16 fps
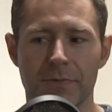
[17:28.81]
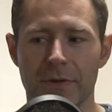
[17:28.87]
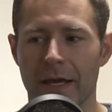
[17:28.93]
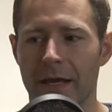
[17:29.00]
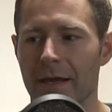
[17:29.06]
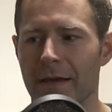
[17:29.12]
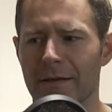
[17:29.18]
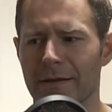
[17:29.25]

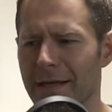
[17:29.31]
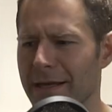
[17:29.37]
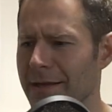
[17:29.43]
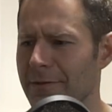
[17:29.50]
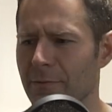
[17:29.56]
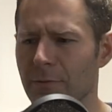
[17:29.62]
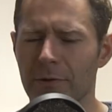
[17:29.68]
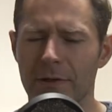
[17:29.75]
And
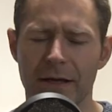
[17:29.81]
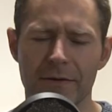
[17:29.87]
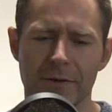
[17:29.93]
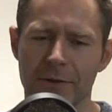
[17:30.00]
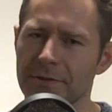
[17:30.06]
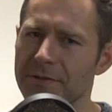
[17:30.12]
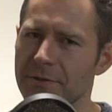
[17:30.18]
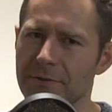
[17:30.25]
it will have
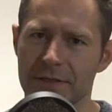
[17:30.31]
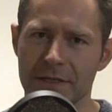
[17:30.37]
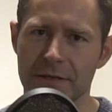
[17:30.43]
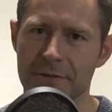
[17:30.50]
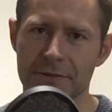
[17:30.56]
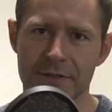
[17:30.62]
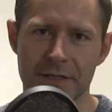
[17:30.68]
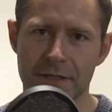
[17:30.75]
all sorts of
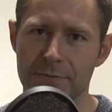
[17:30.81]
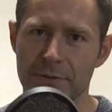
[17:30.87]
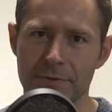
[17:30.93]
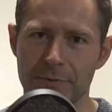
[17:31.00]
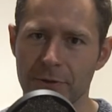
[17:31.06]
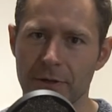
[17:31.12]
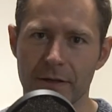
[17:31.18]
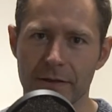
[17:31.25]
interesting
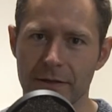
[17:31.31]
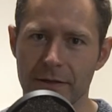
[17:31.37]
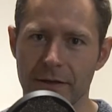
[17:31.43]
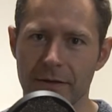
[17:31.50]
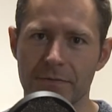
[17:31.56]
people on there.